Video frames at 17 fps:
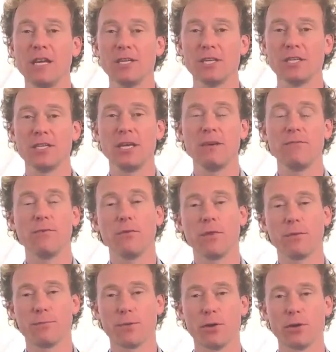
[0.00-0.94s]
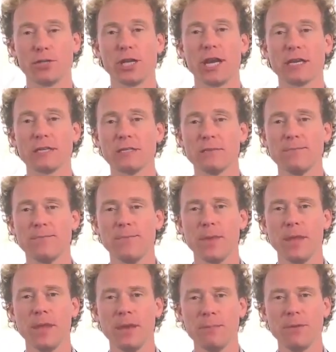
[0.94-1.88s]
initiative or the project.
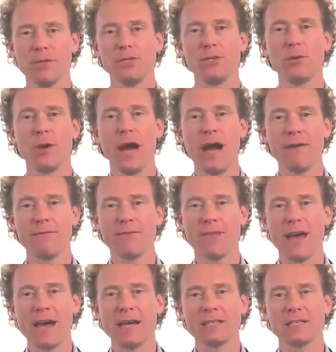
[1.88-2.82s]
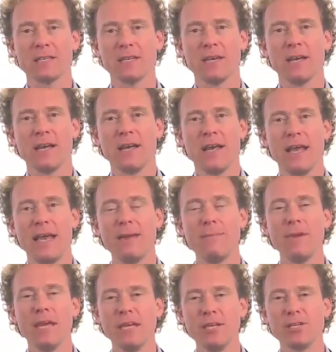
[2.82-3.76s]
But you have that
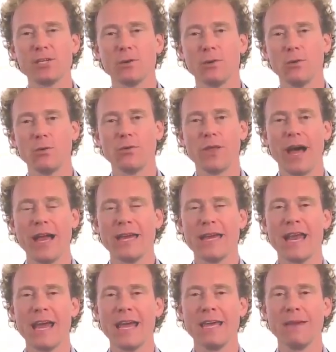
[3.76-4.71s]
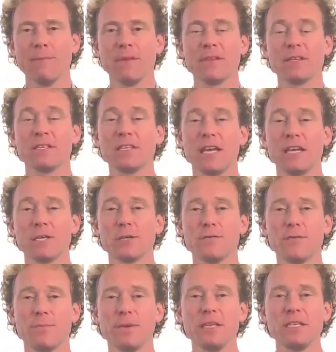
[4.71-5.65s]
image or that name at the
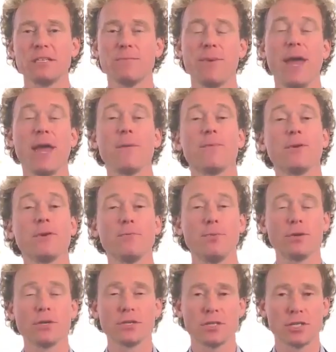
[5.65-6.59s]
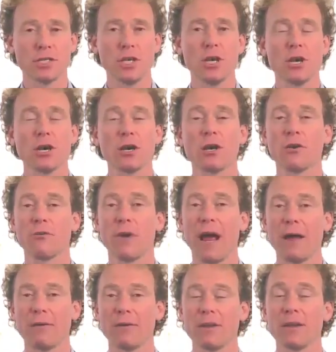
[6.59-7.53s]
center of a piece of paper. You put a circle
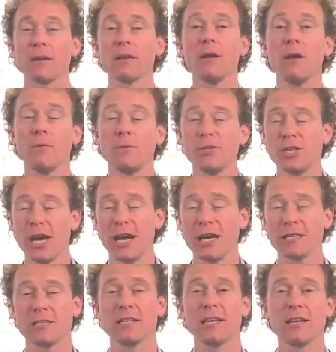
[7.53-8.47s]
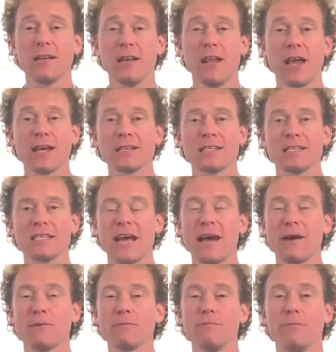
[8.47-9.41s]
around it, which acts a little like a
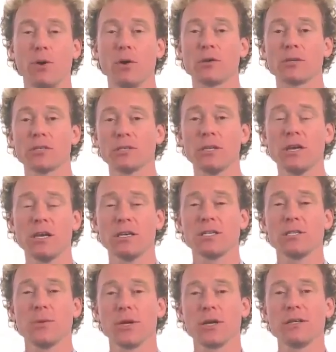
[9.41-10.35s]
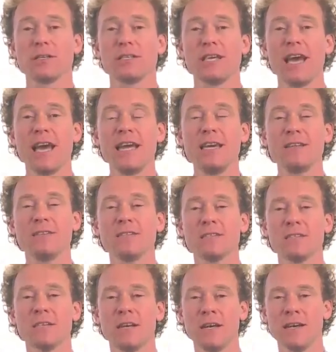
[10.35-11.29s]
sound box. So it
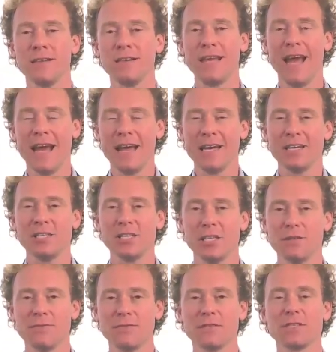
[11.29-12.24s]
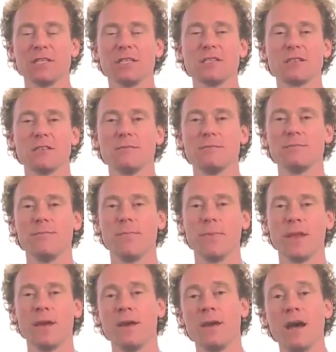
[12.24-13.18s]
contains the energy of the system.
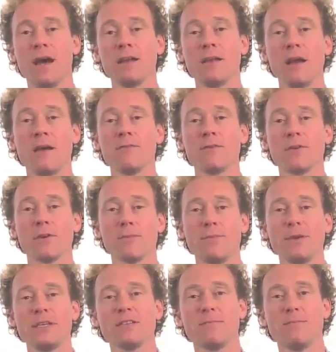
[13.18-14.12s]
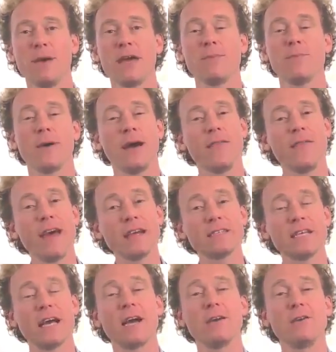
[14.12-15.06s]
And you have it on a piece of paper. And
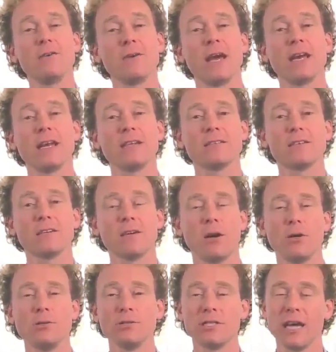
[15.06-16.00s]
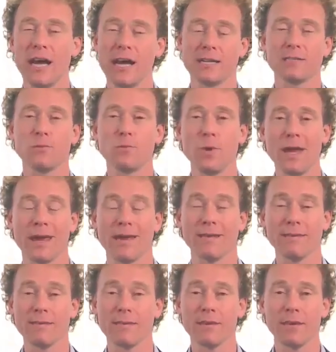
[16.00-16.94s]
that's how you get into contact
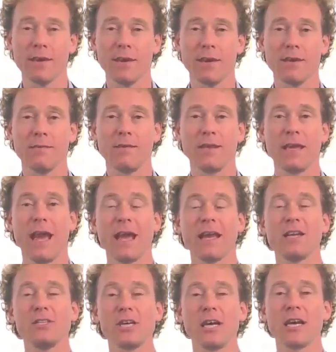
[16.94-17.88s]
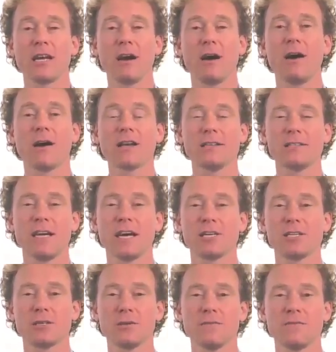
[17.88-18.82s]
with the energetic
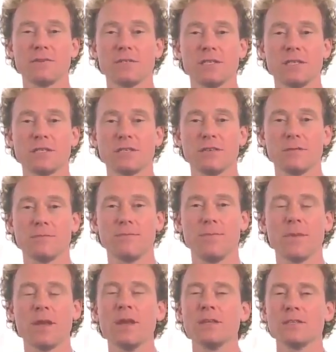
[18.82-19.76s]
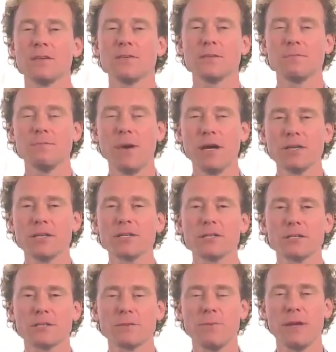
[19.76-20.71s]
architecture of the system. So there's
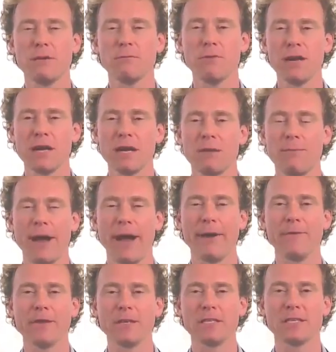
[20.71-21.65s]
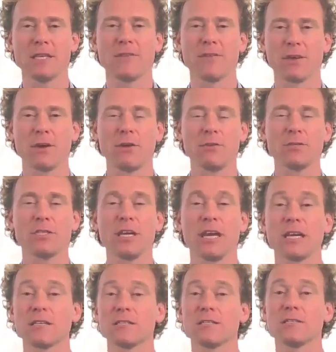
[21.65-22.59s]
much that's been written about this in other
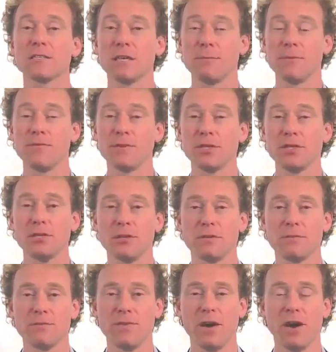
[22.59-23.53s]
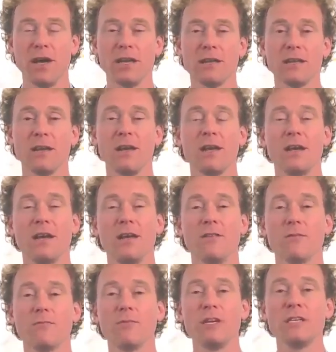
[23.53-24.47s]
contexts, some of which you can find
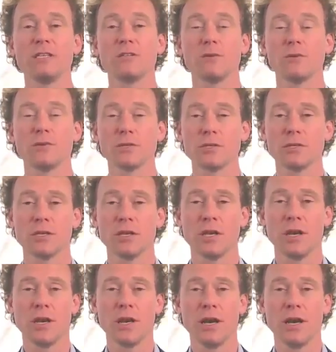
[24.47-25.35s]
in the resource